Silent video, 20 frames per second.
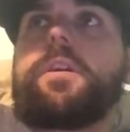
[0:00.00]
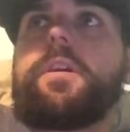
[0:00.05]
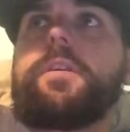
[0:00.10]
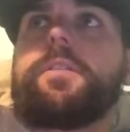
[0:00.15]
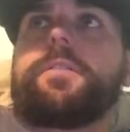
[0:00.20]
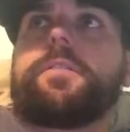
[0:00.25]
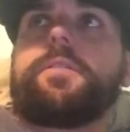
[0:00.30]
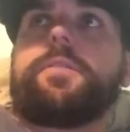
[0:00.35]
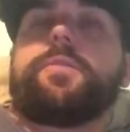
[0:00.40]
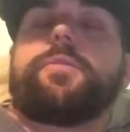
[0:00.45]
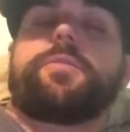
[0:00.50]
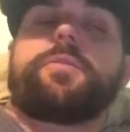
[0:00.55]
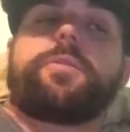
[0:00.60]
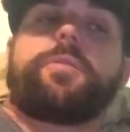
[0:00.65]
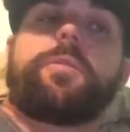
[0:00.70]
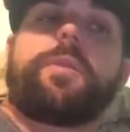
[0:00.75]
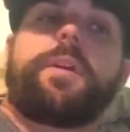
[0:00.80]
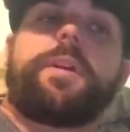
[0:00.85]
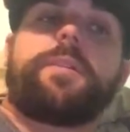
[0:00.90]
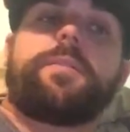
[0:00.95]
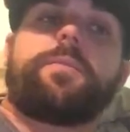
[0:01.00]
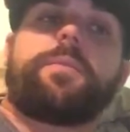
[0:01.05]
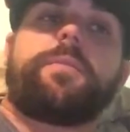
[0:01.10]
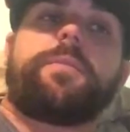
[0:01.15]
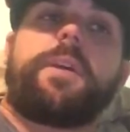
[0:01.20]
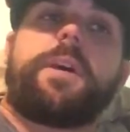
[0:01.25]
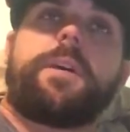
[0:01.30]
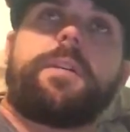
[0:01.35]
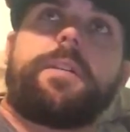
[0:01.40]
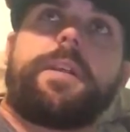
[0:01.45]
constitutional rights were
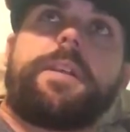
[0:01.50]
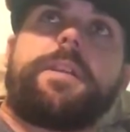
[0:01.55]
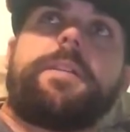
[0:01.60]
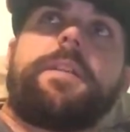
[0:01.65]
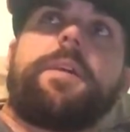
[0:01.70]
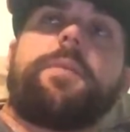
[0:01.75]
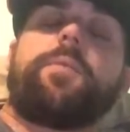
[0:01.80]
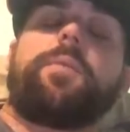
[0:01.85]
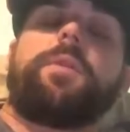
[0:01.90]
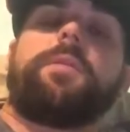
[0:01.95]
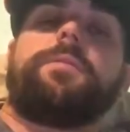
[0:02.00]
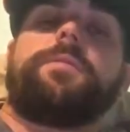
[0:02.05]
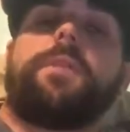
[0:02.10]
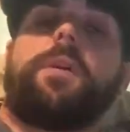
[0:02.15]
violated, they weren't